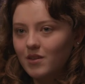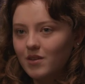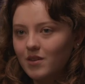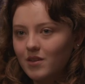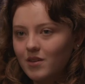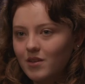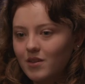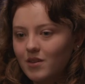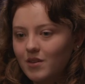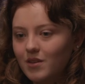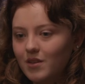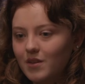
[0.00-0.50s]

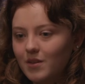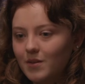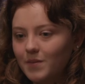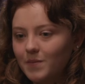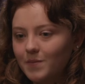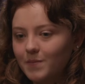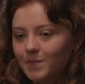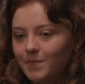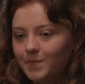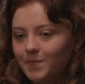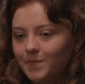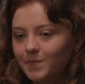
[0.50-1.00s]

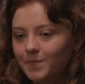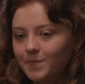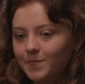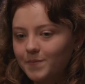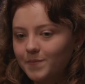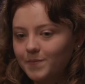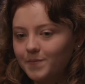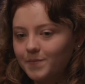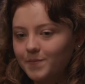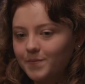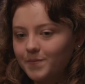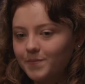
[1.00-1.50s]

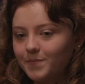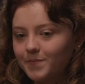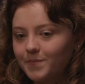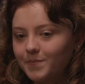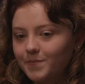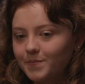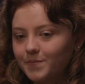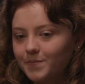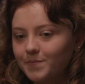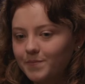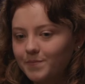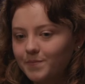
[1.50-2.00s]

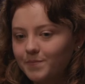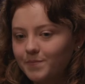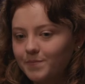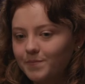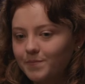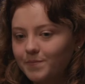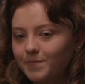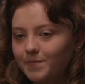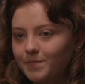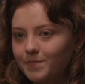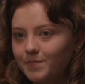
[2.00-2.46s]
(no one is talking)